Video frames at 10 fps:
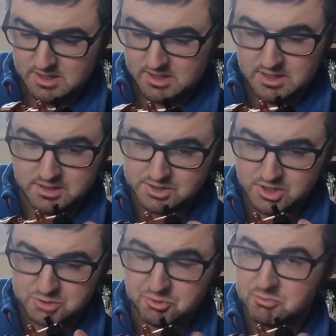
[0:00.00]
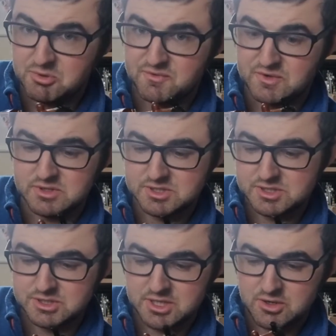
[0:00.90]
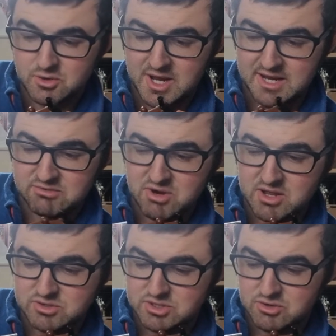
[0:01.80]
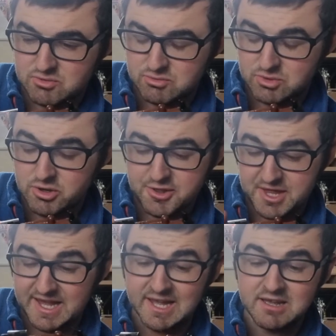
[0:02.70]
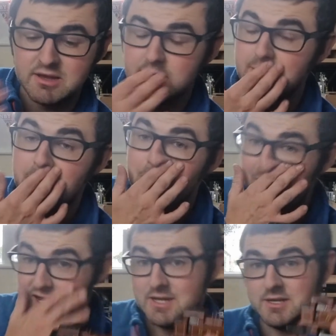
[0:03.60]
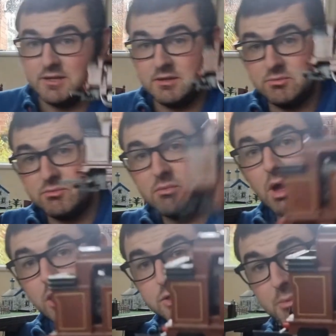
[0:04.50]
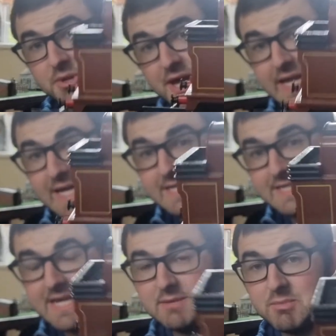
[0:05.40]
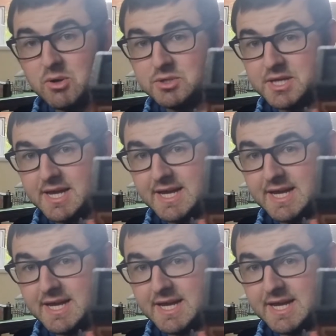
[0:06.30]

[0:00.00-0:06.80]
You know, there's no sprung buffers, there's no handrails, nothing. And on top of that, you can see the motor